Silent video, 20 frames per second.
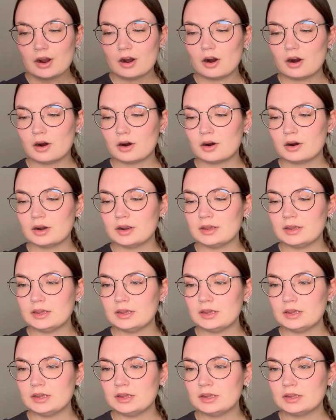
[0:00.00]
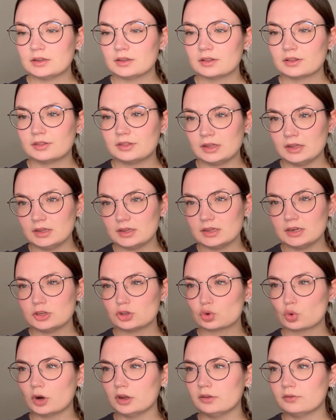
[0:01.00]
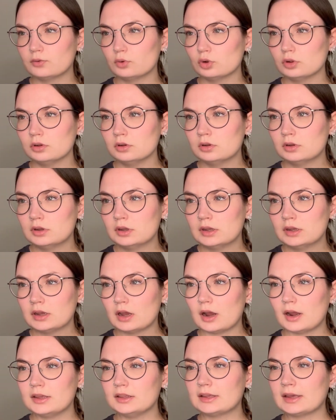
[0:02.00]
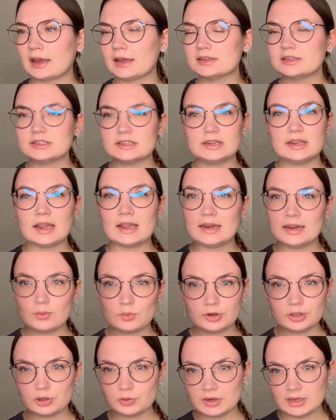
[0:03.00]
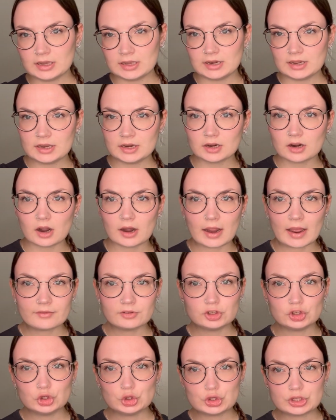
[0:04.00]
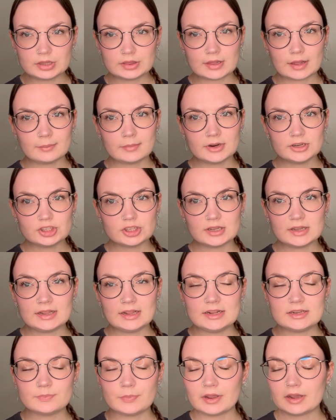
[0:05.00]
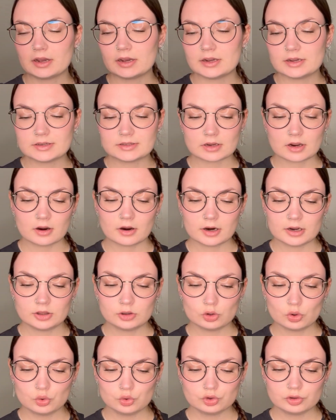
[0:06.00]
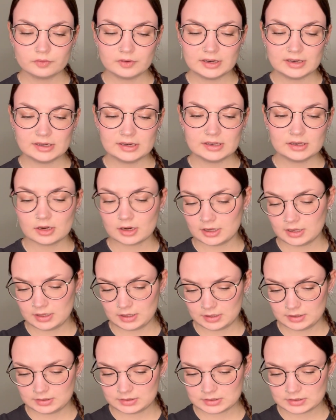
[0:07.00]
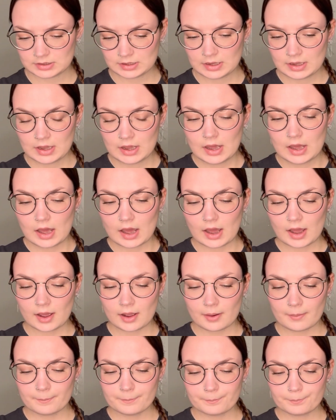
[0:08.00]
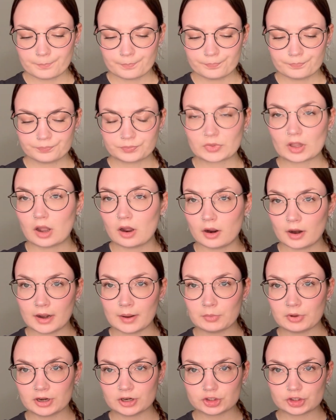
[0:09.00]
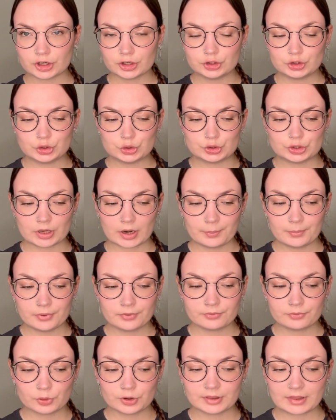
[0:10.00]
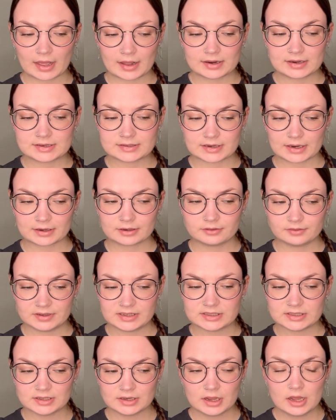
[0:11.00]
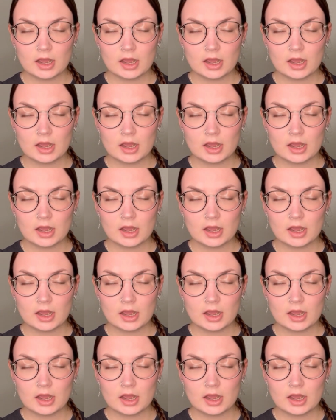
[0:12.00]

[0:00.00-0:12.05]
I think it is quite full. I can't see any windowing in here. I haven't used it that much. It is because I don't really like it. I am gonna try to use it up for that exact reason.